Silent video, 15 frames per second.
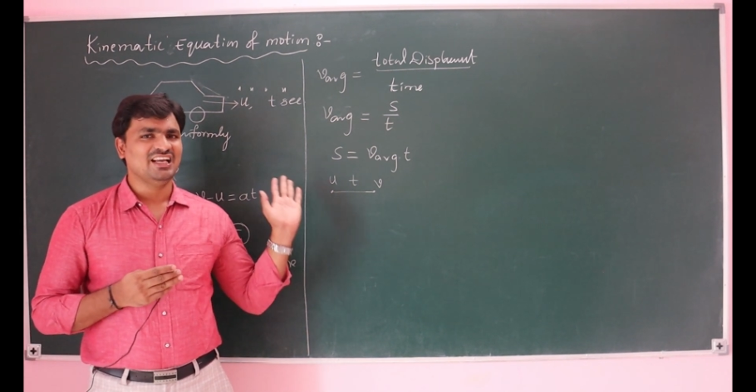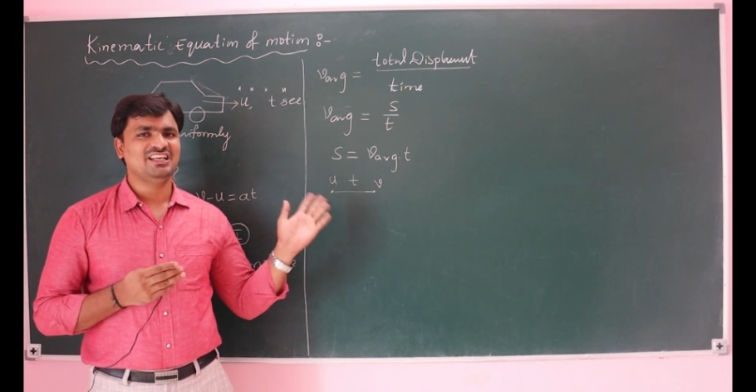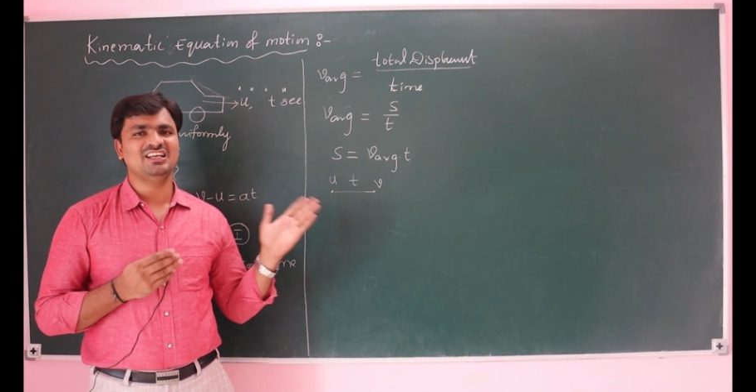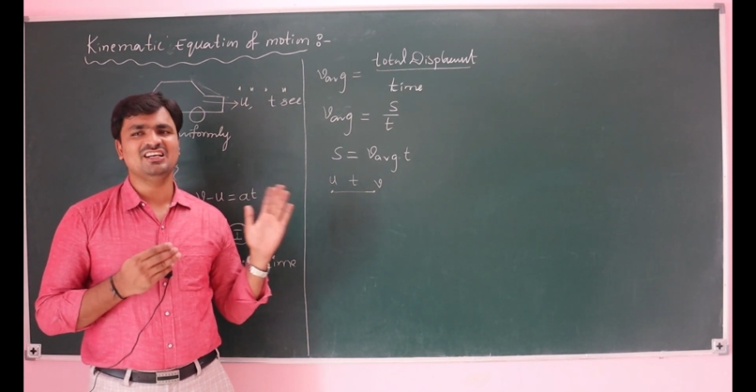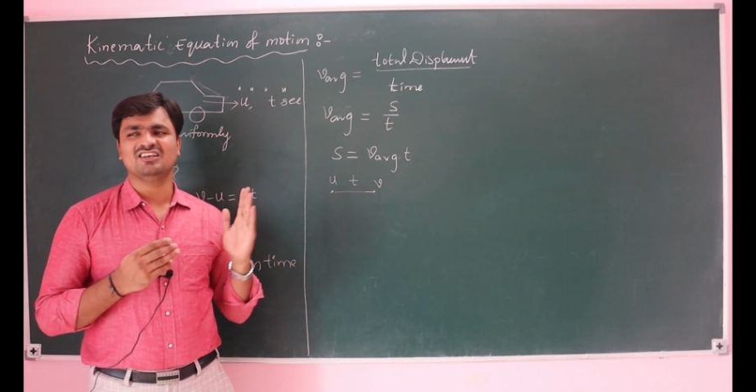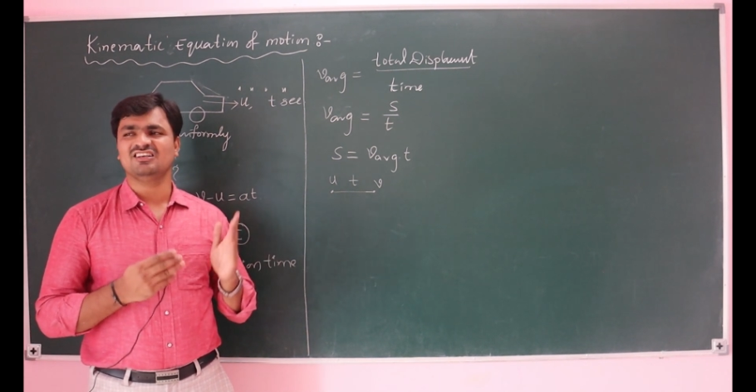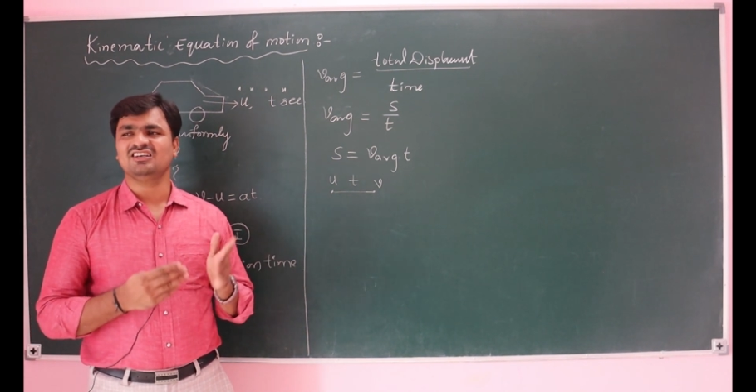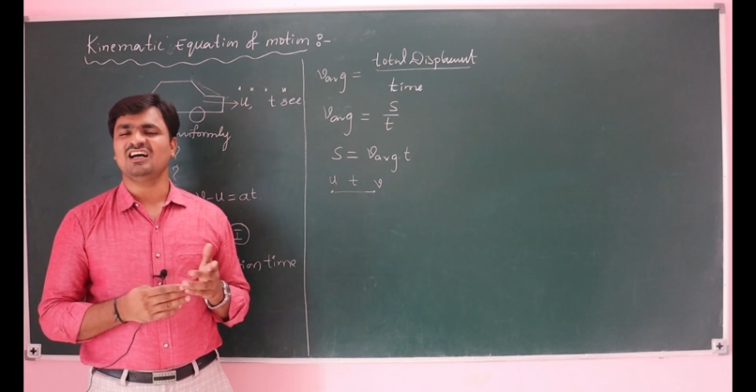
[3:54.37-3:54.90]

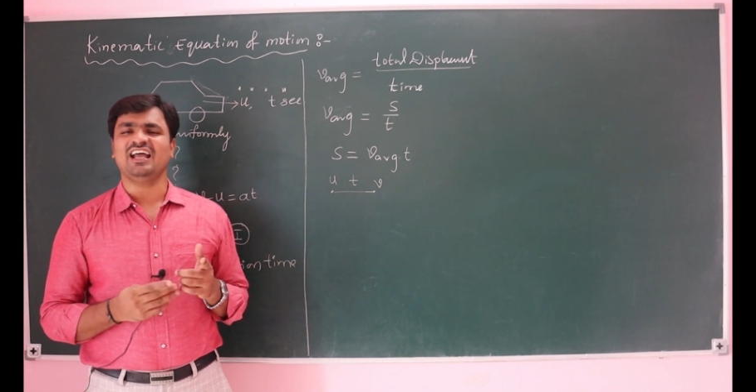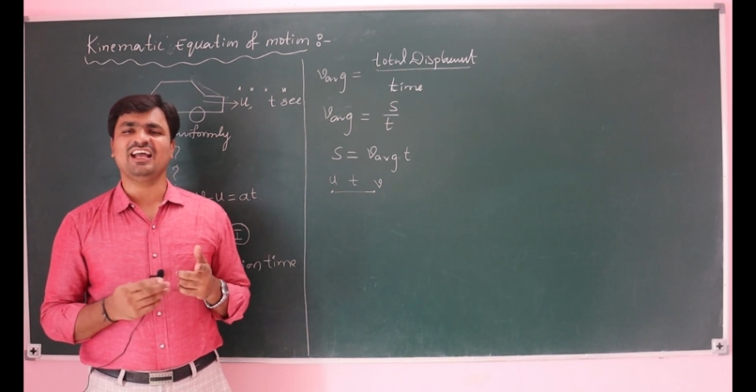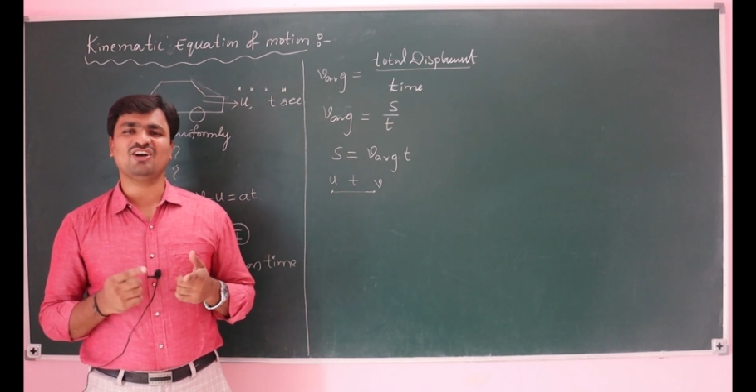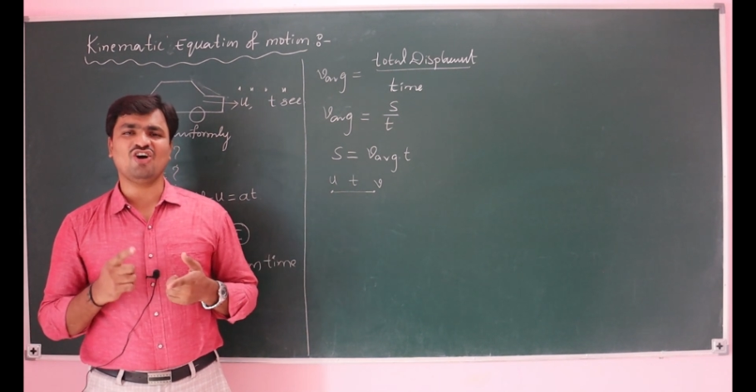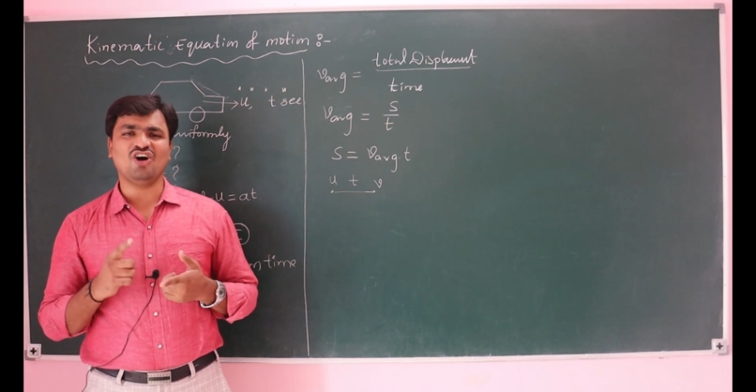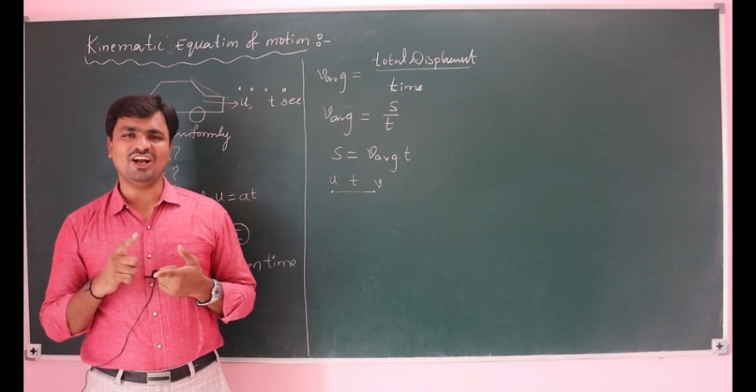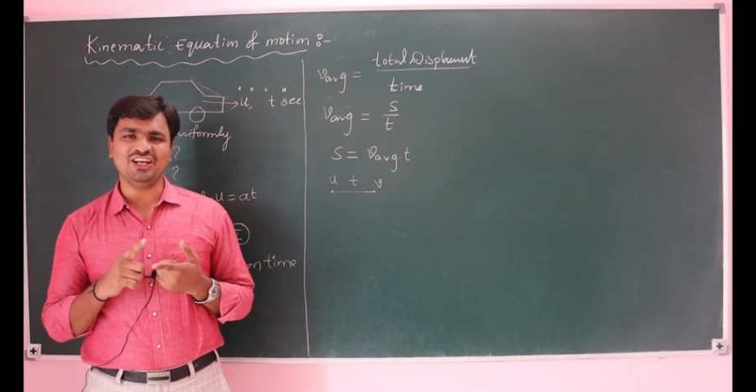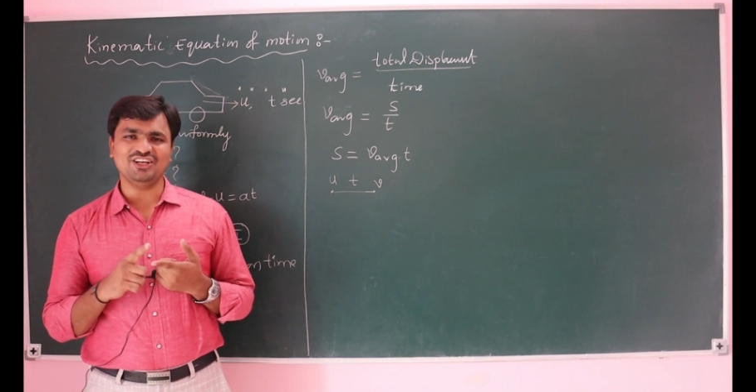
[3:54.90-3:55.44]
here
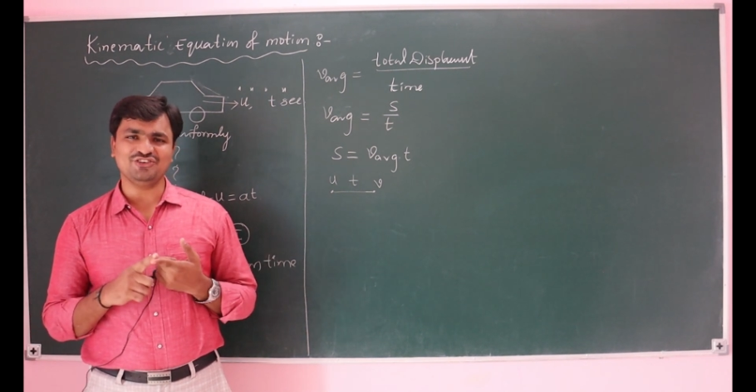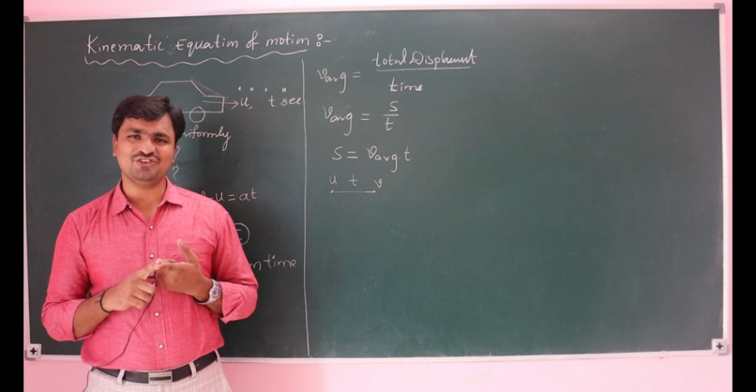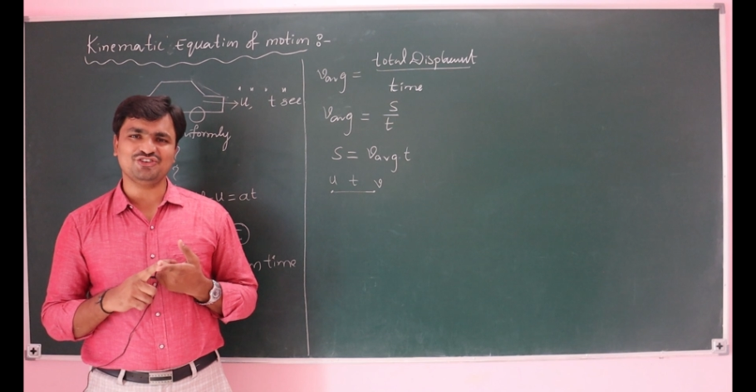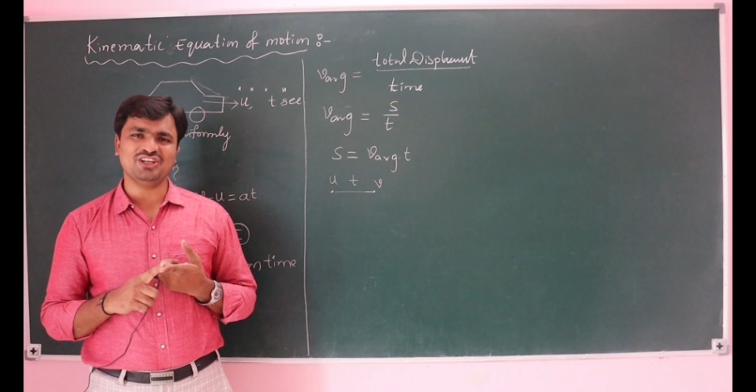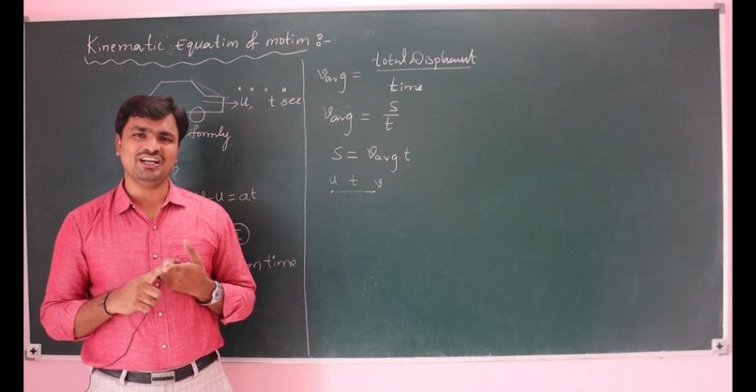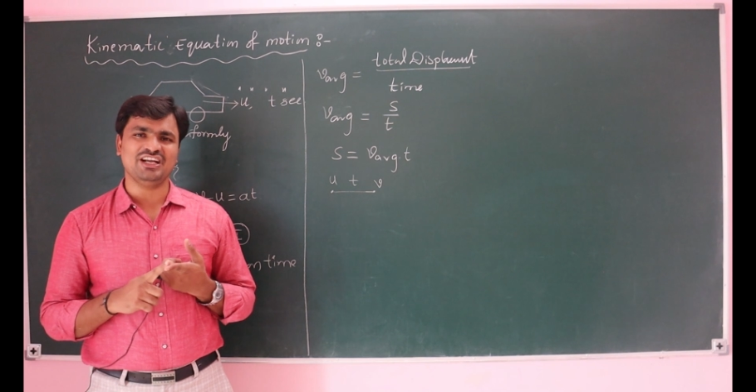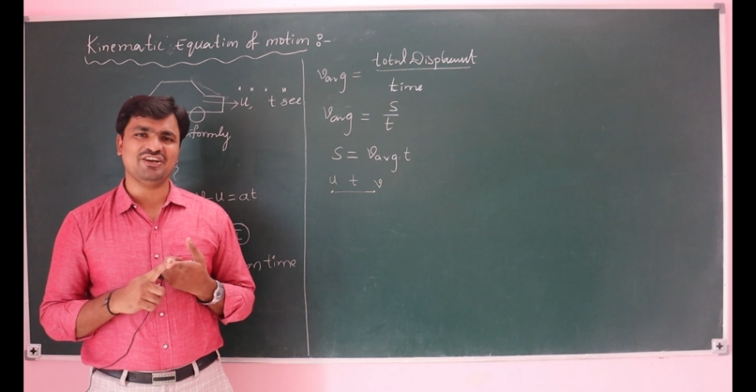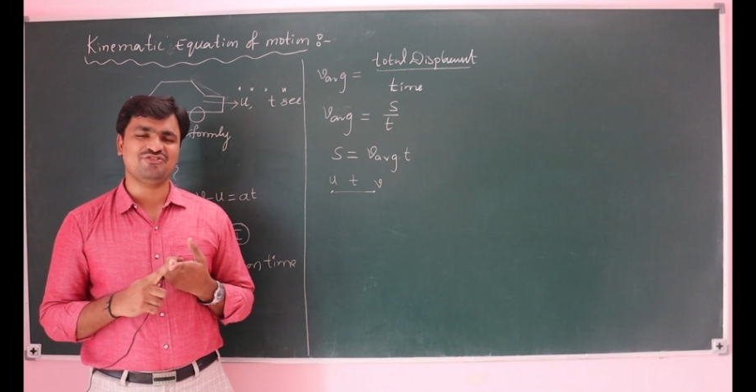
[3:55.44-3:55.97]
according
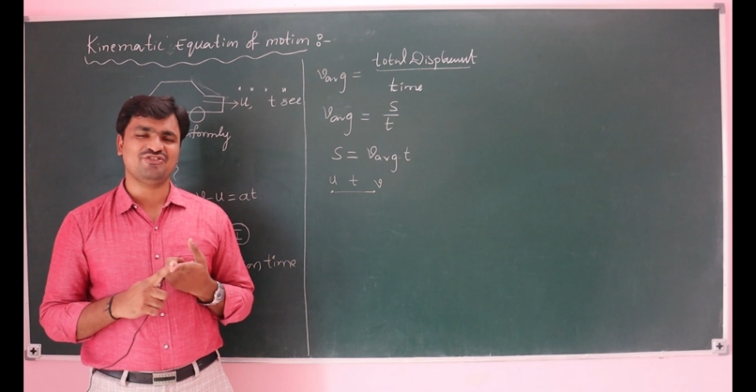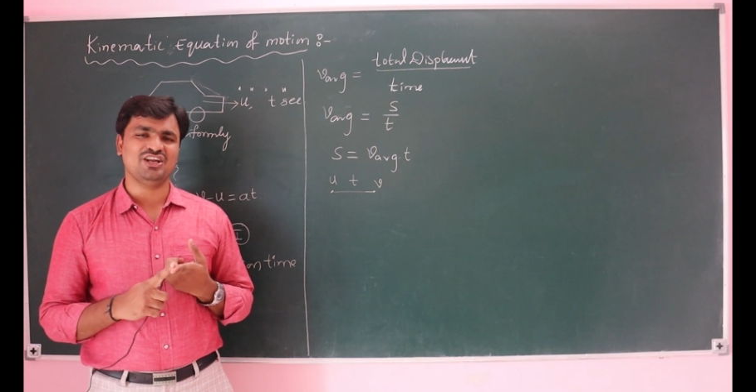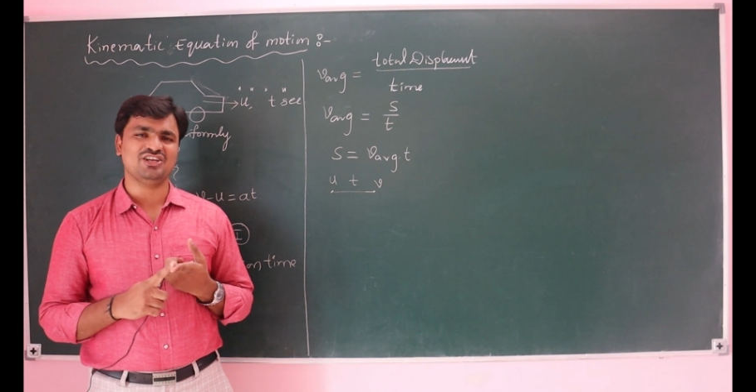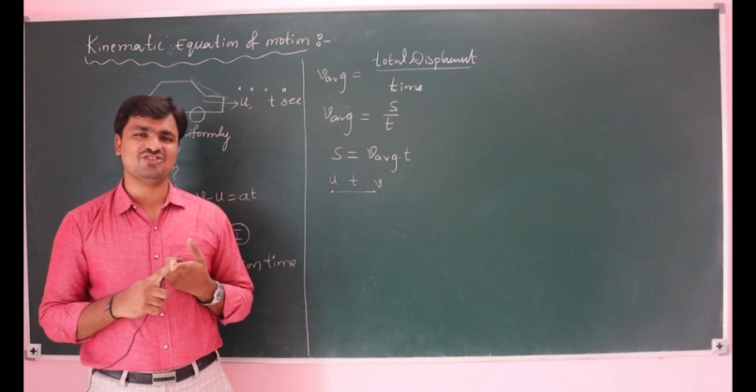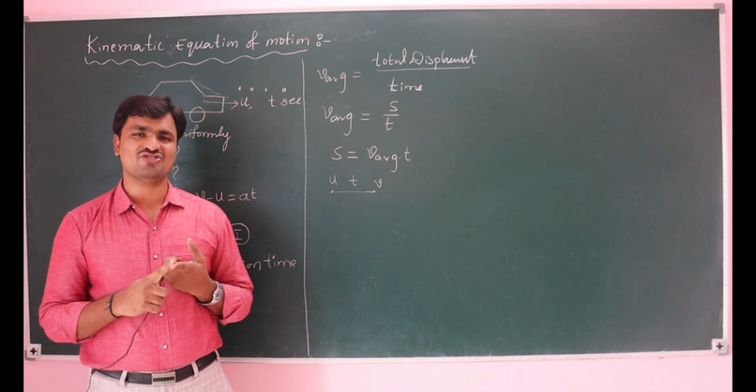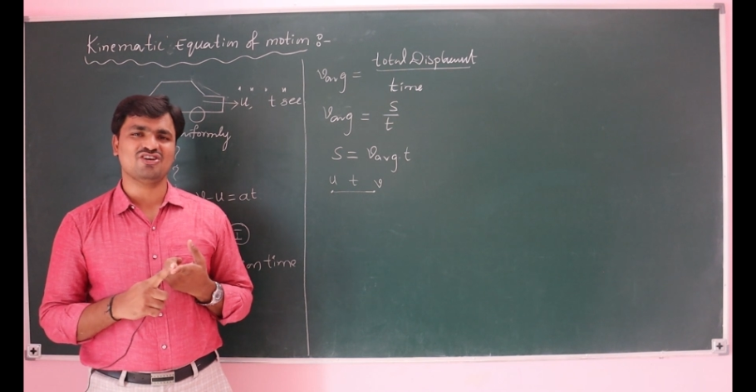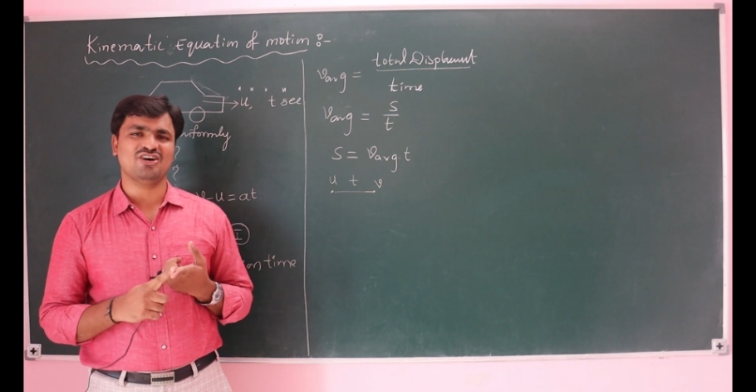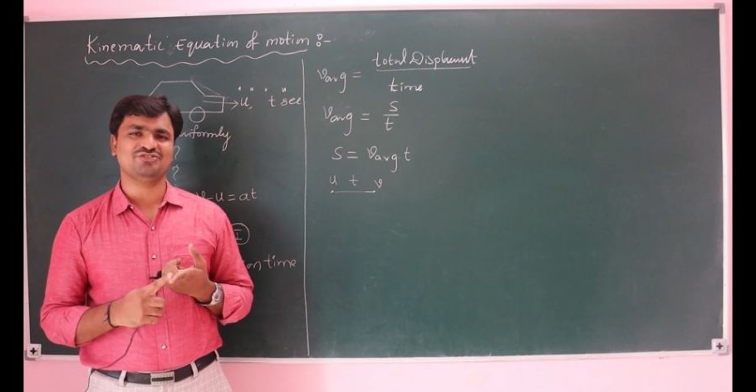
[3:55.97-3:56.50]
to the definition